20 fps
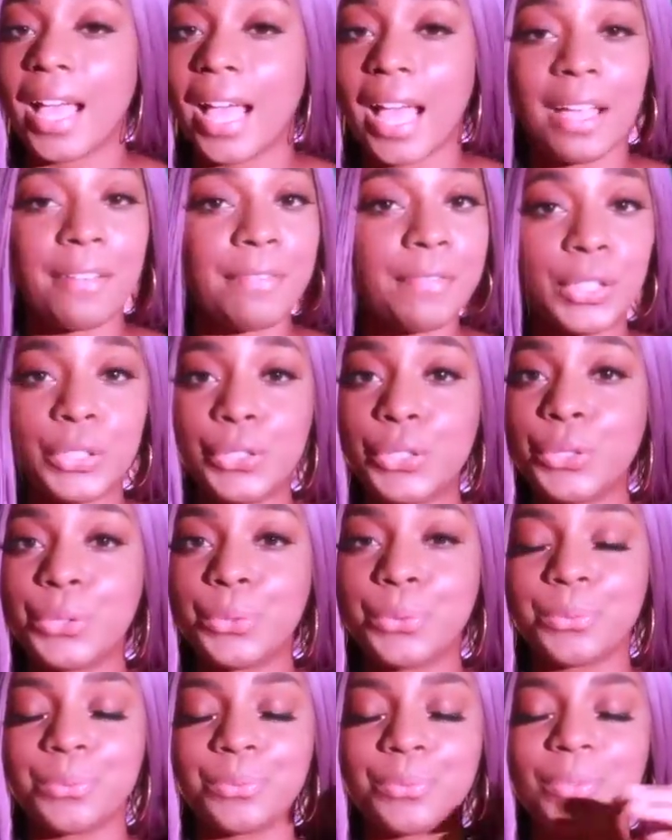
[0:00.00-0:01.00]
I feels
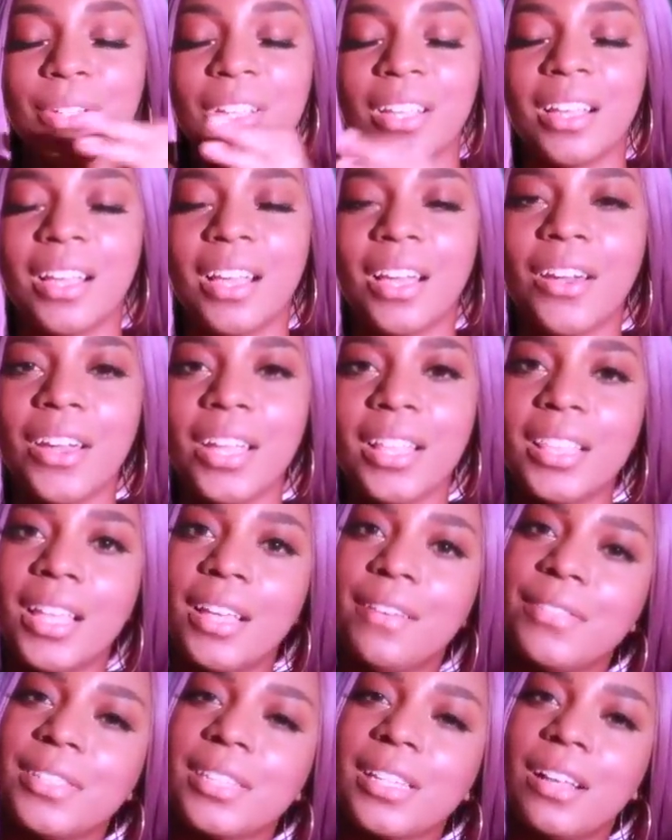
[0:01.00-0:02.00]
you. All right,
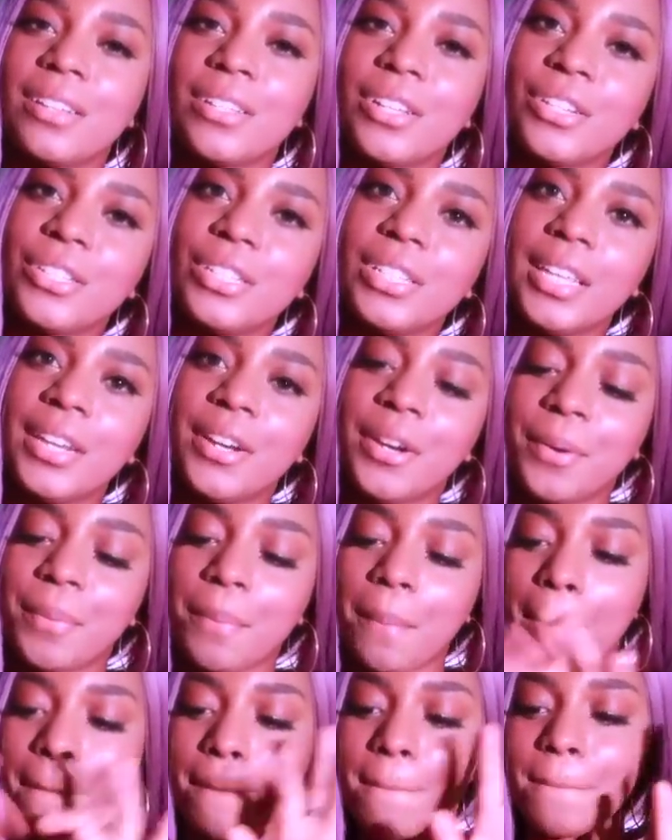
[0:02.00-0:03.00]
loves. I'll talk to you later.
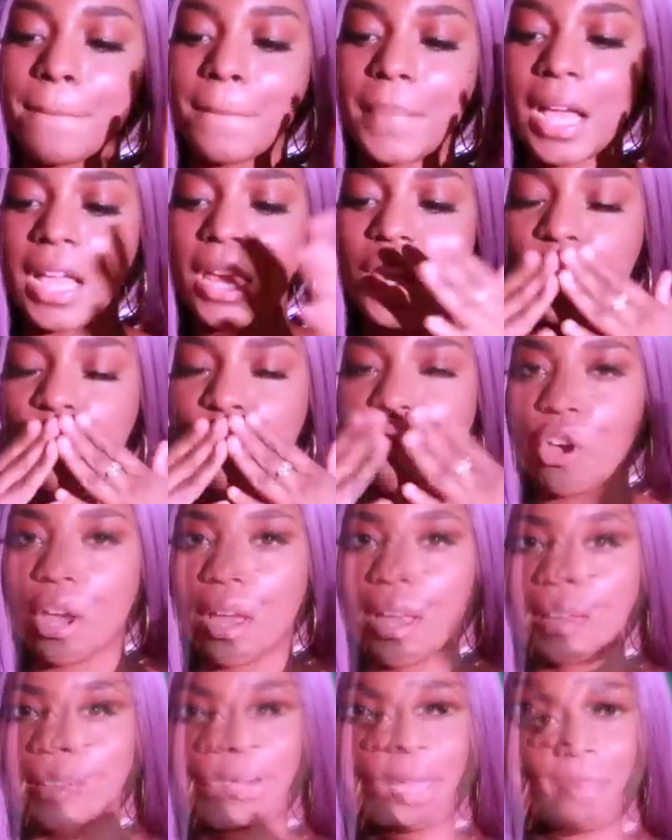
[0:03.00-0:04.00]
Bye.
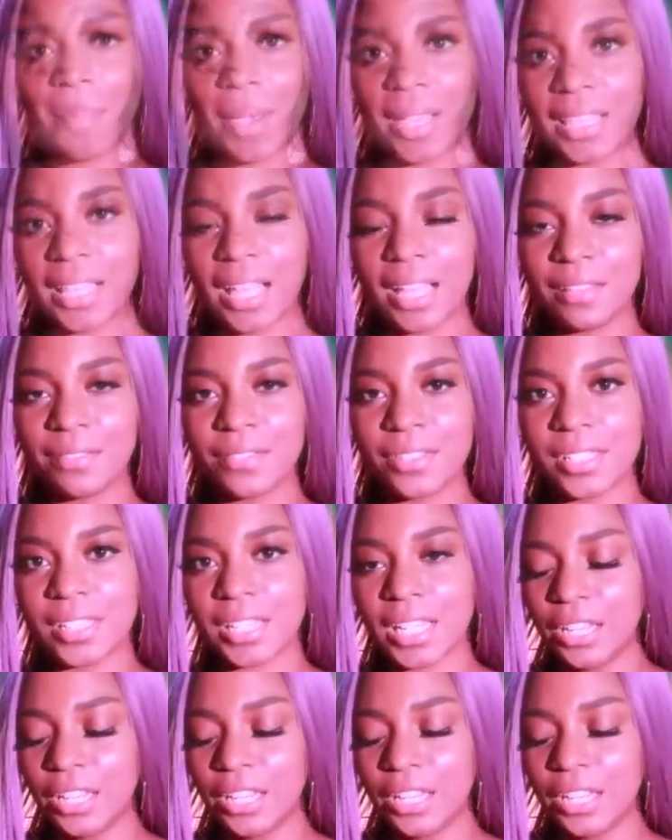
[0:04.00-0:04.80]
All right, my loves.